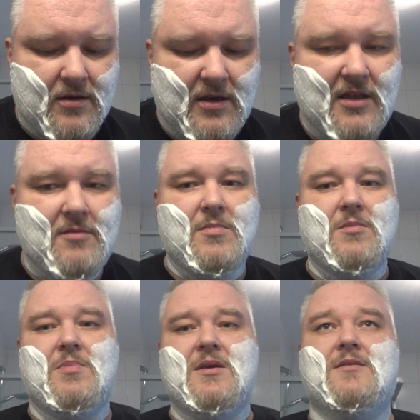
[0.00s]
Can't be
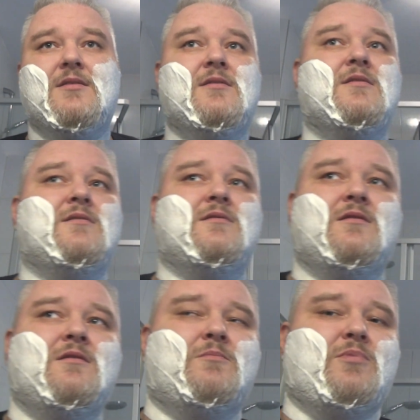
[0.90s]
beat,
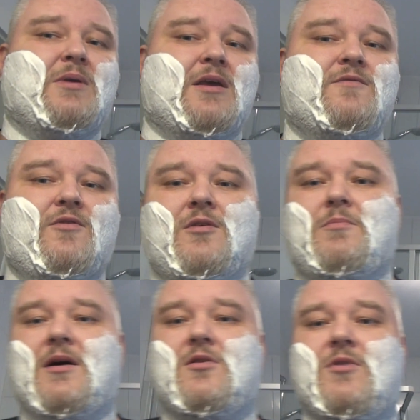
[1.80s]
bang for the
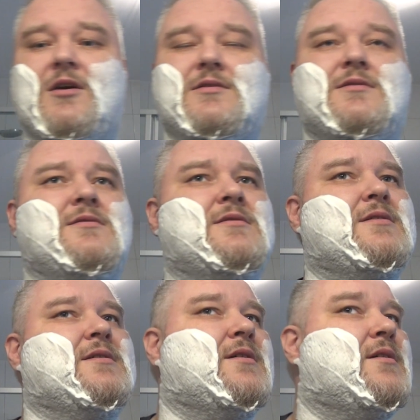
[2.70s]
buck wise.
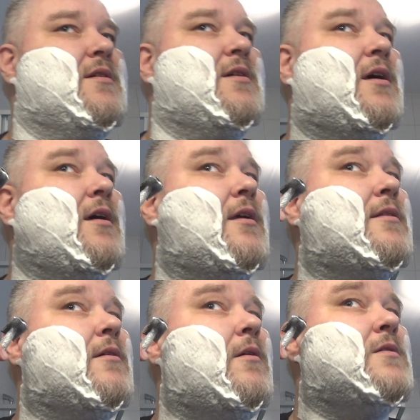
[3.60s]

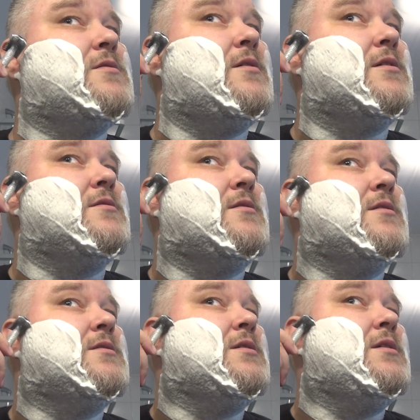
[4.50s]
And also, as you
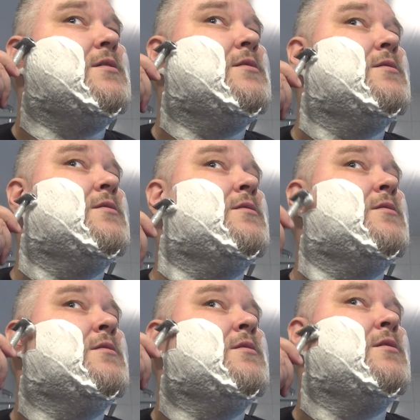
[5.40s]
can see,
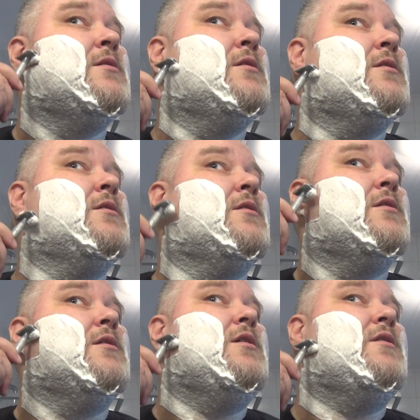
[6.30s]

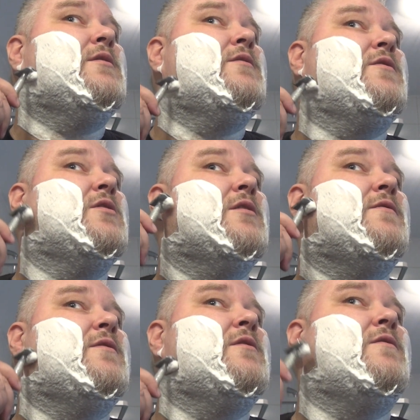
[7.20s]
even if you have
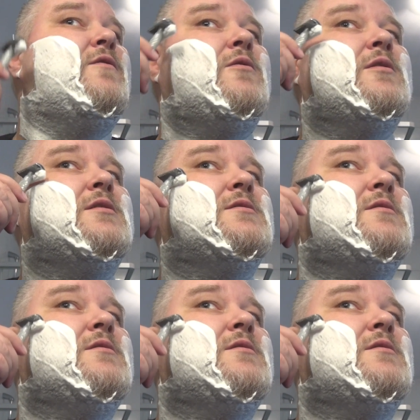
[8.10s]
4 days